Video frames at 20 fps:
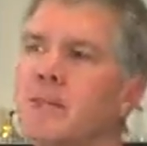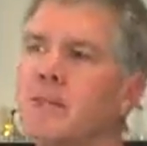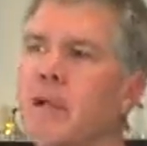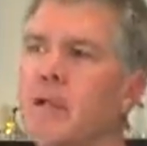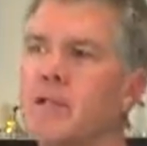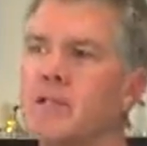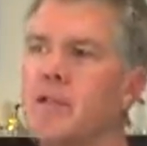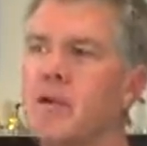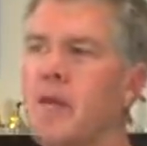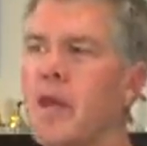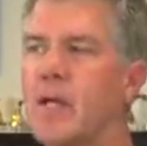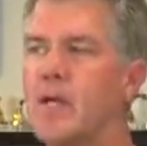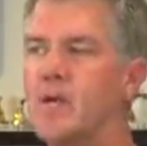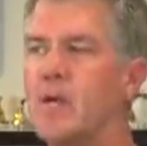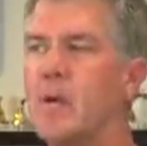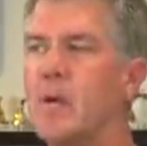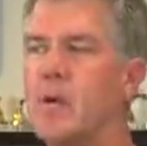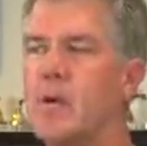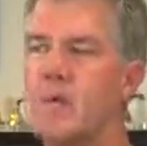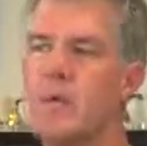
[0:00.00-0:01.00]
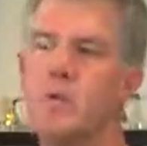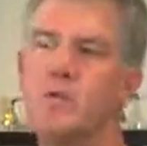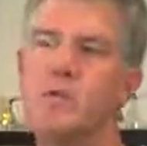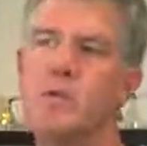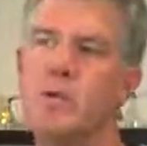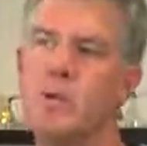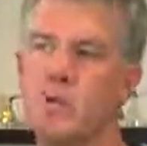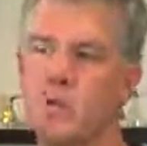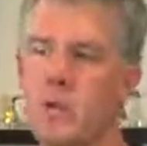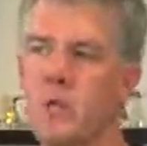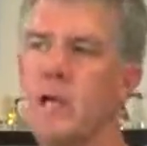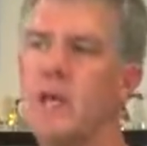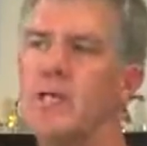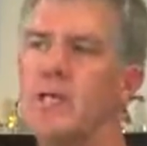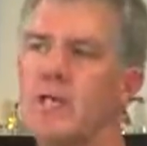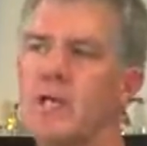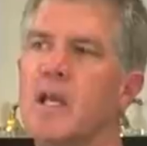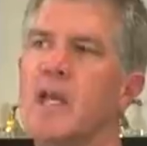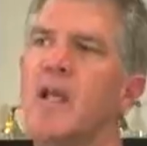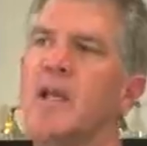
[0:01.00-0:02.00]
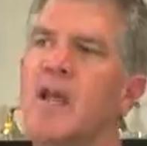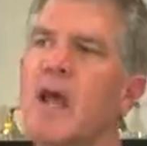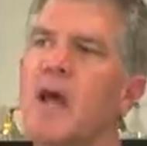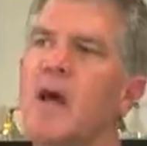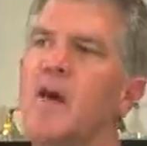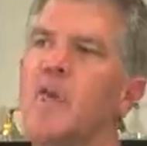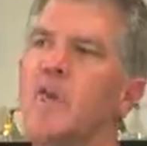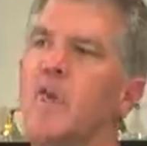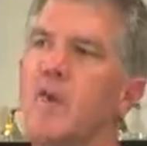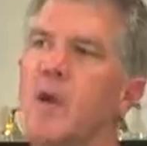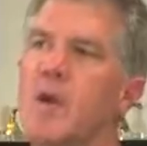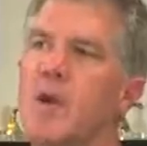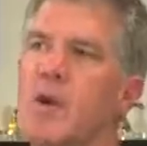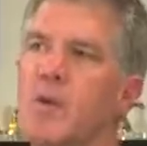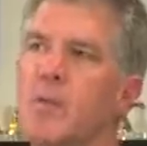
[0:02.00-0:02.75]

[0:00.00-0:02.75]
And so that's what we're utilizing it now for.